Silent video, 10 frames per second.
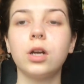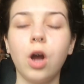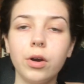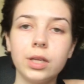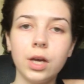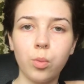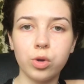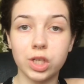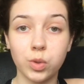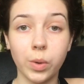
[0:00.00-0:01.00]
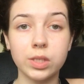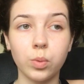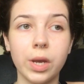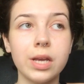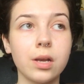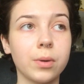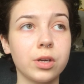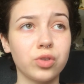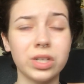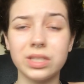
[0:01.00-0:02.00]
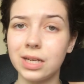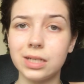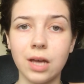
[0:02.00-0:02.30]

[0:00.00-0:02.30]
Currently I wash it twice a week. I'm going to try and stick to